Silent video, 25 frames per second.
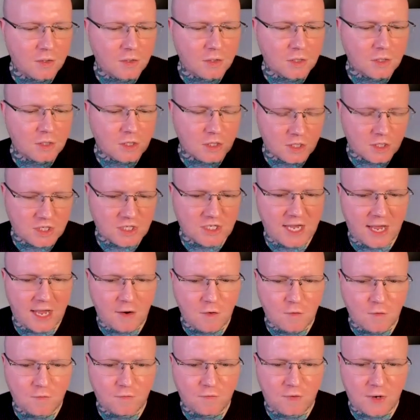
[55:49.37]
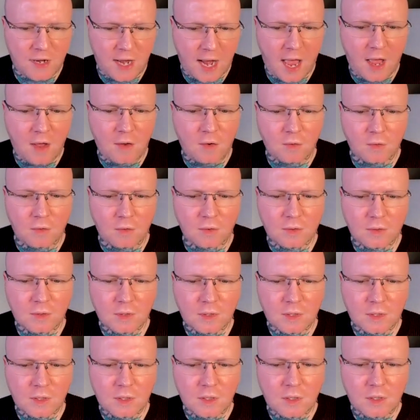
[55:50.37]
yourself now,
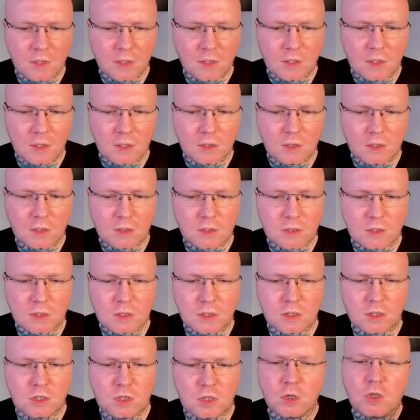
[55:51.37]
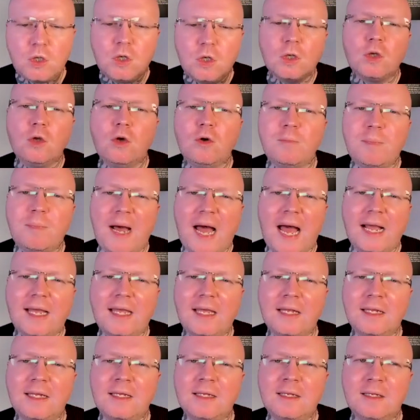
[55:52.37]
do you look
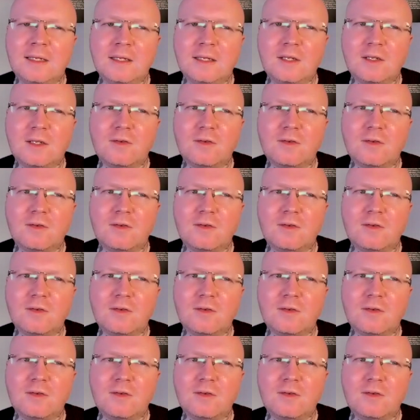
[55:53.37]
back in